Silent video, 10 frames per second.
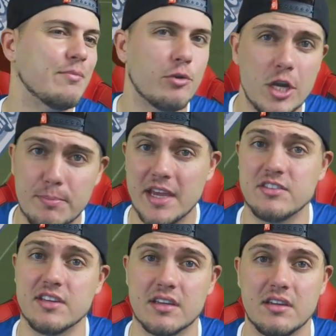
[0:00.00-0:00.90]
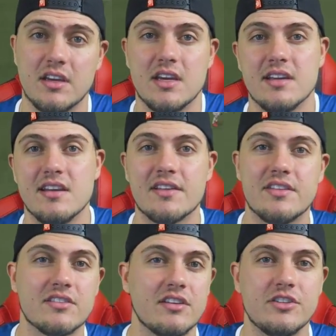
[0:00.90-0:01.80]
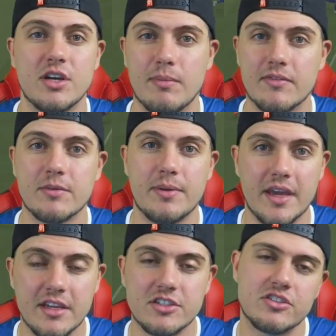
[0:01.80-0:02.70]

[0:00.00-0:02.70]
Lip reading: Pretty basic. Nothing's going to jump off the page.